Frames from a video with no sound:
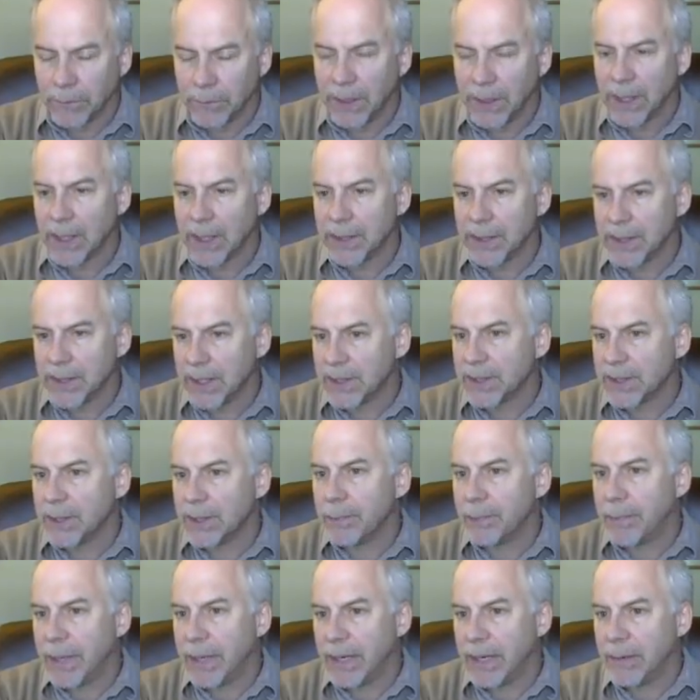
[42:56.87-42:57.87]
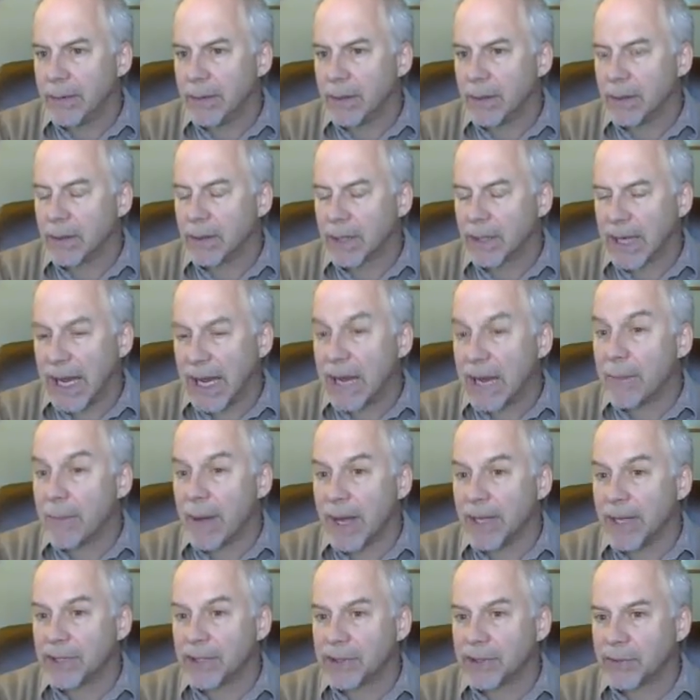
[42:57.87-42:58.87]
because isn't K
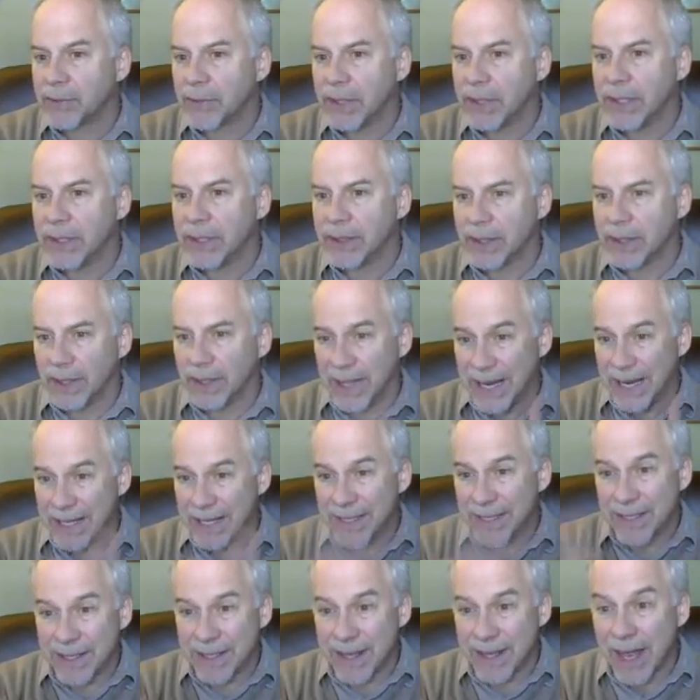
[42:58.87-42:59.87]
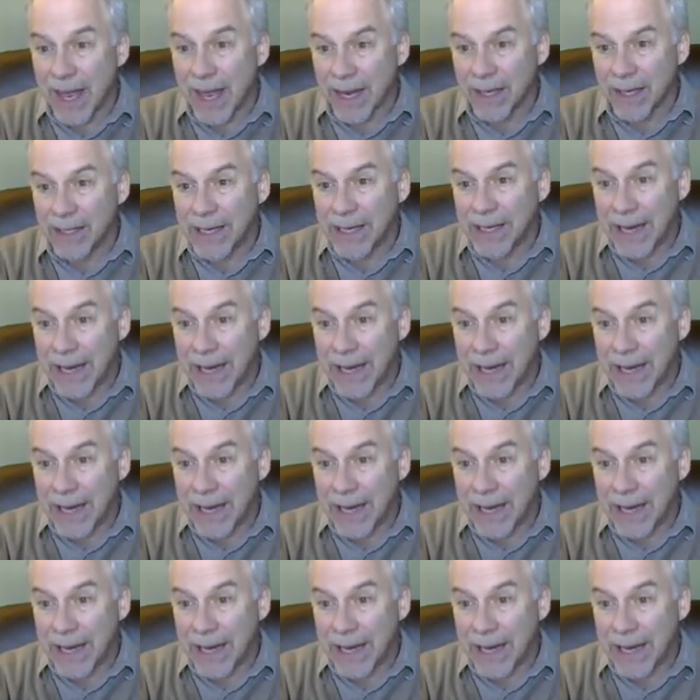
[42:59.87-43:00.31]
minus 3 is less than